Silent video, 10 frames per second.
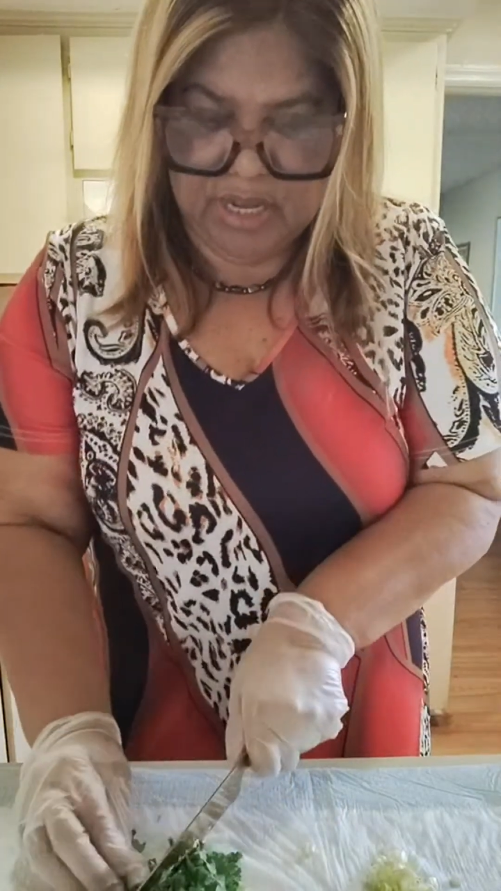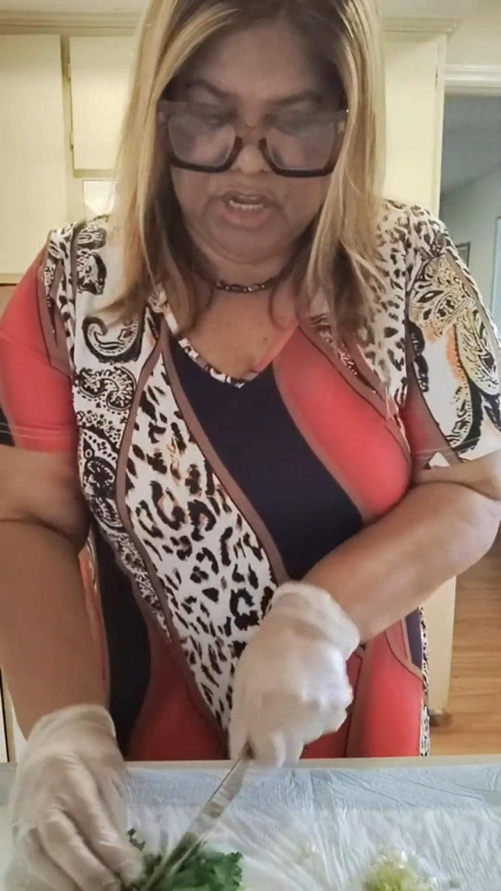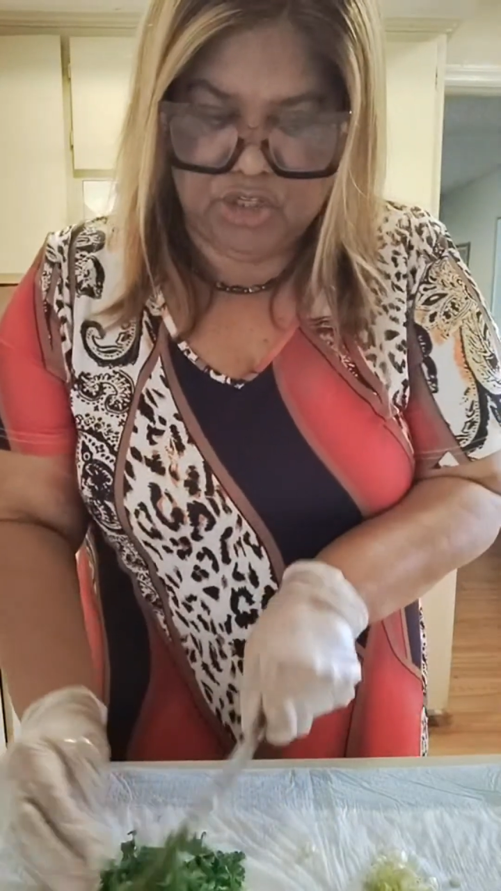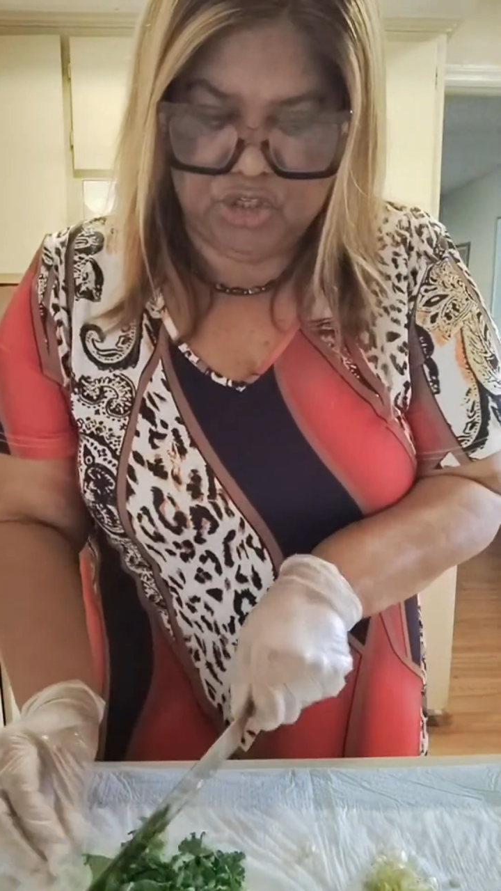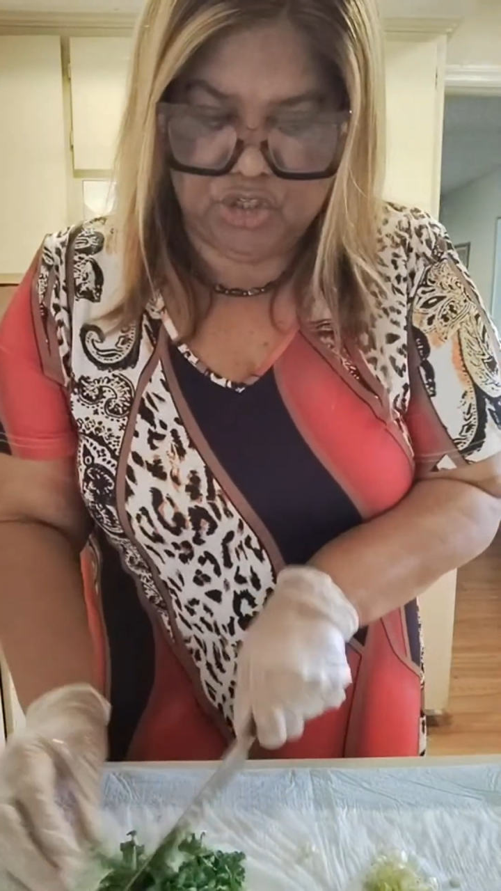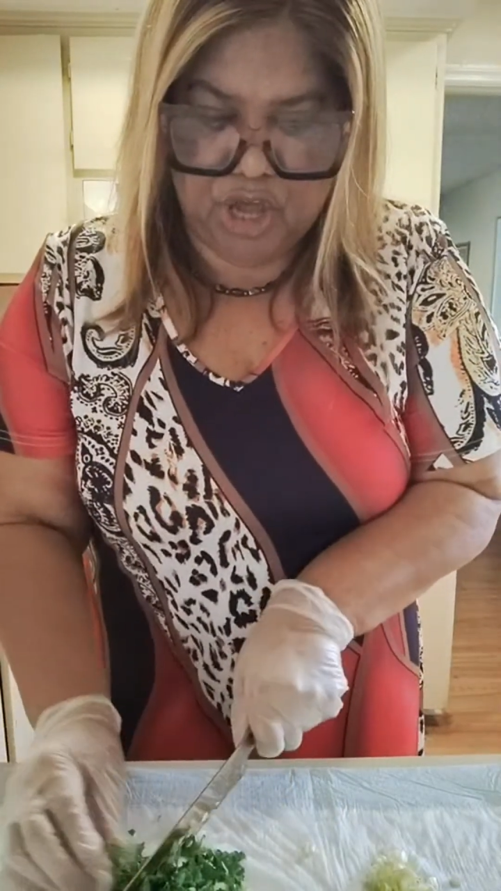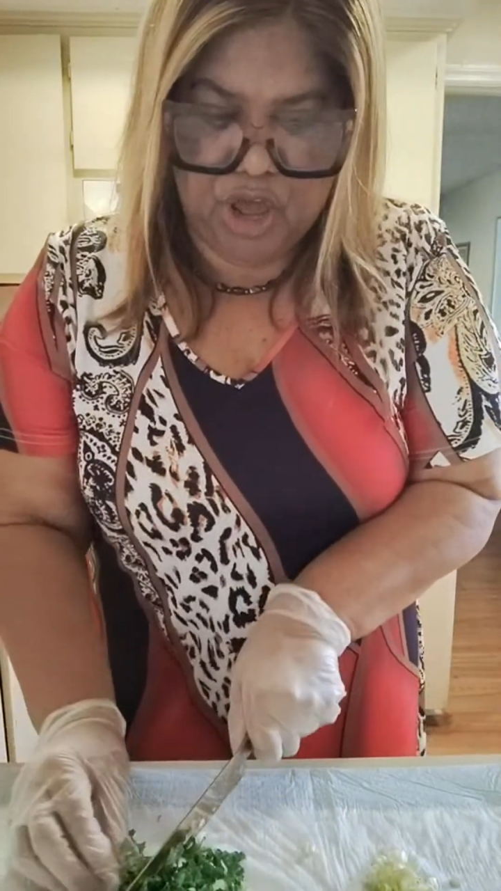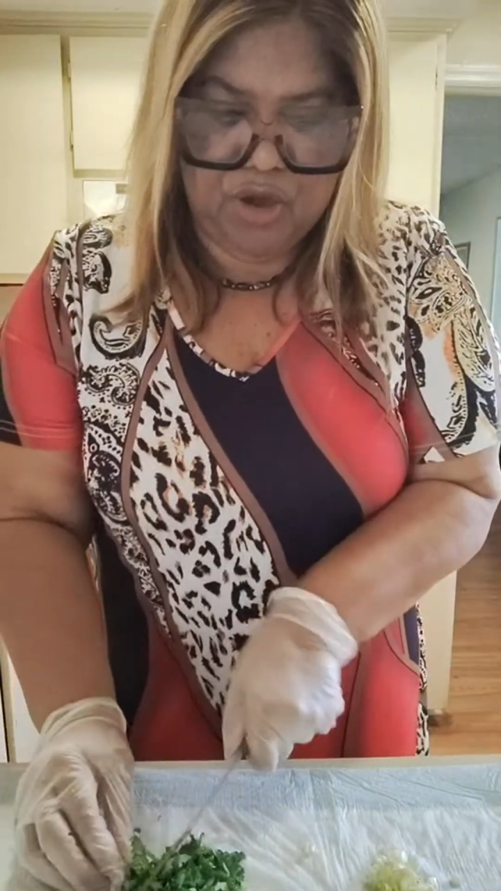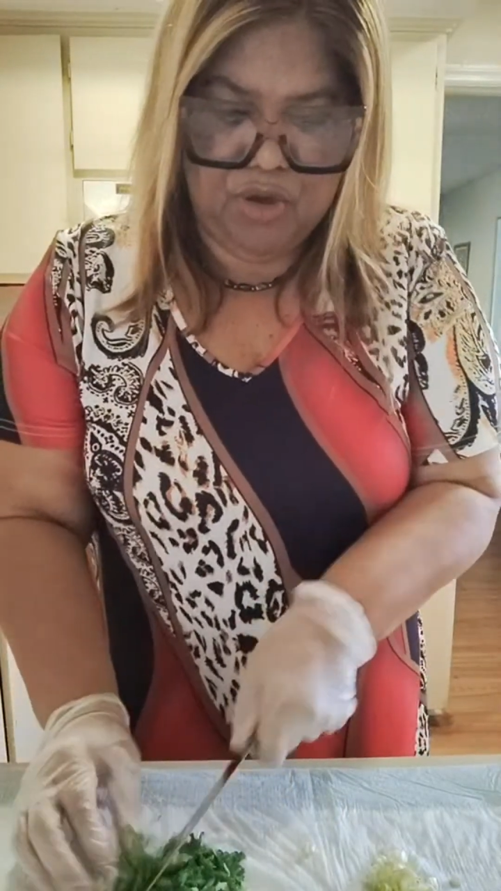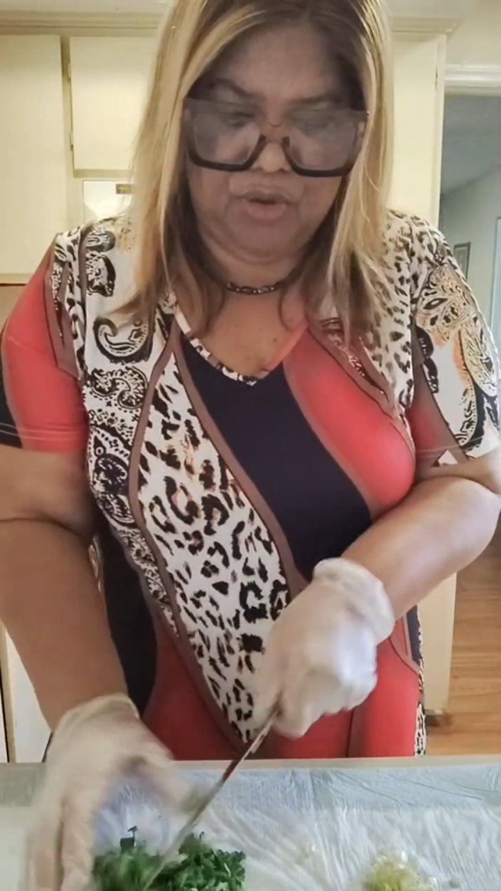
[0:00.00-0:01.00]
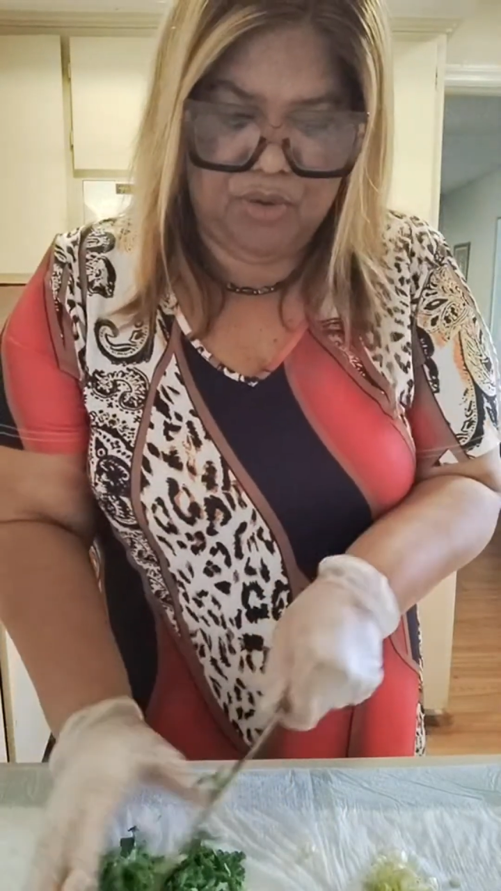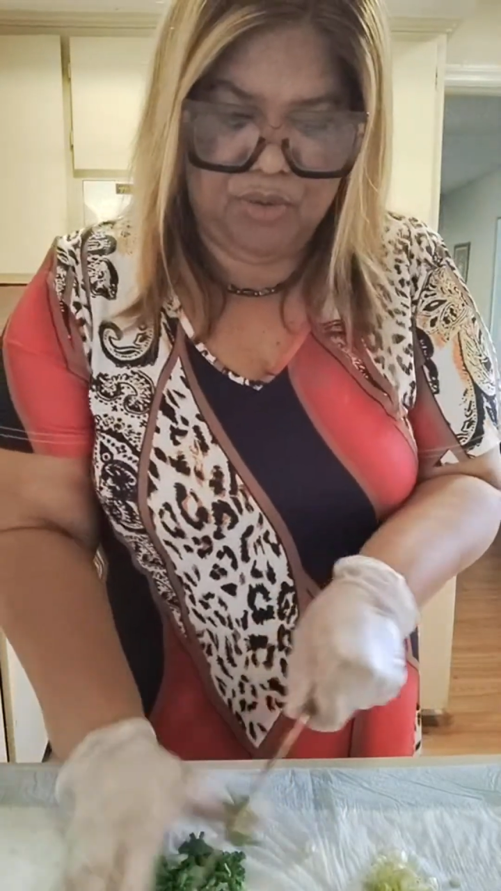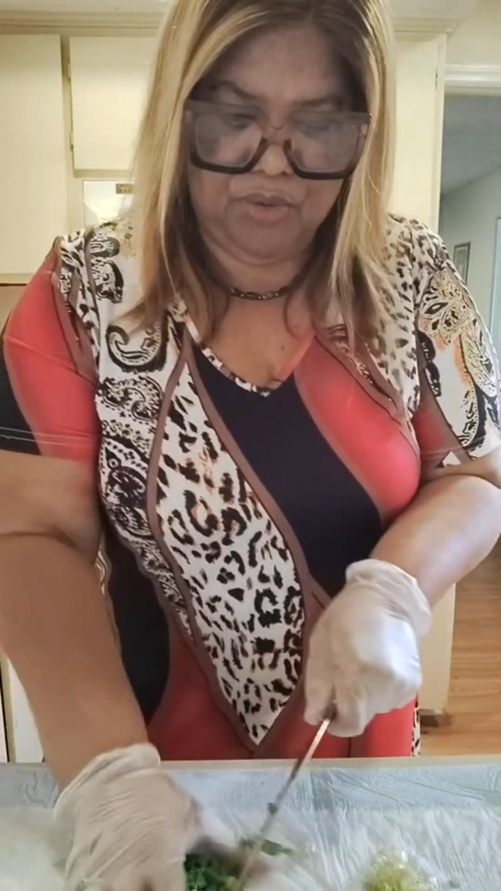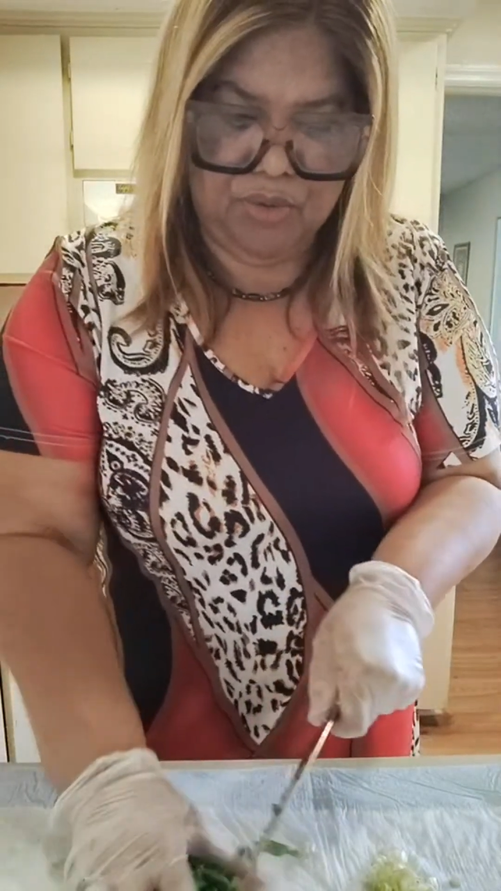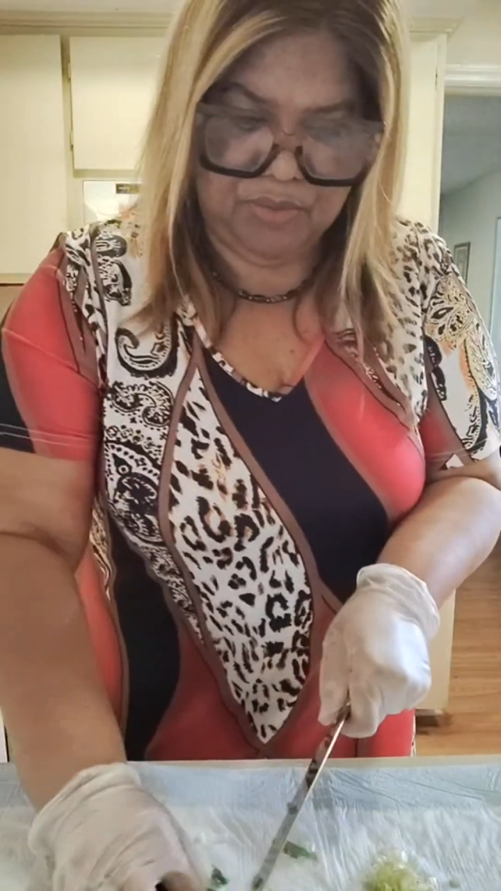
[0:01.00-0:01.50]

So